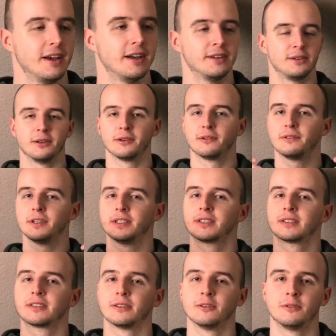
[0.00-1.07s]
and you've read
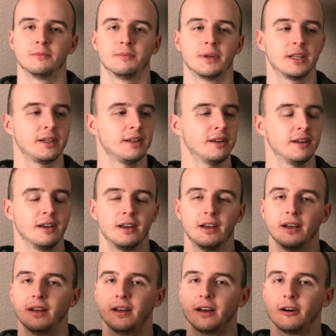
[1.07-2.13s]
so many
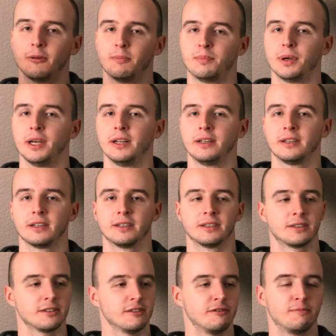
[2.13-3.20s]

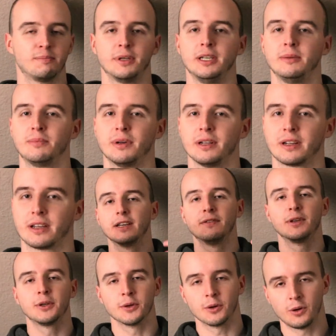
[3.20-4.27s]
opinions of people
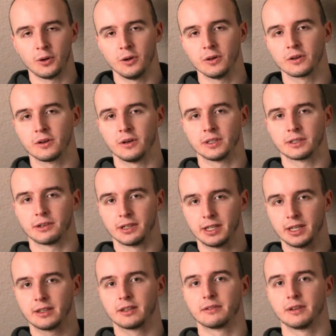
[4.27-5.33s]
giving you all
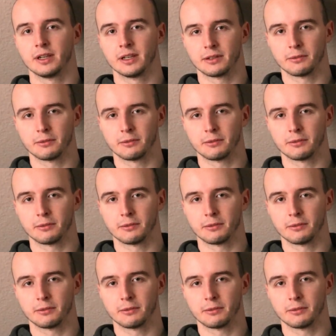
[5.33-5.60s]
contradictory